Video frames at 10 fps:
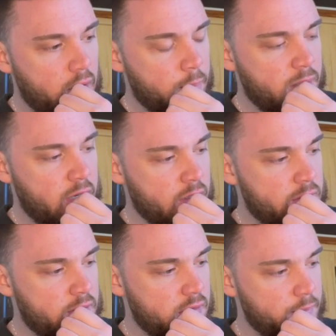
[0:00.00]

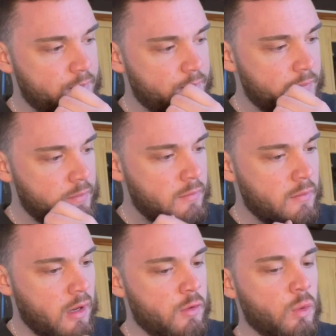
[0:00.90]
because
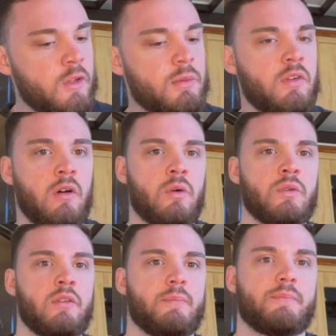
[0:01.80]
I'd always been told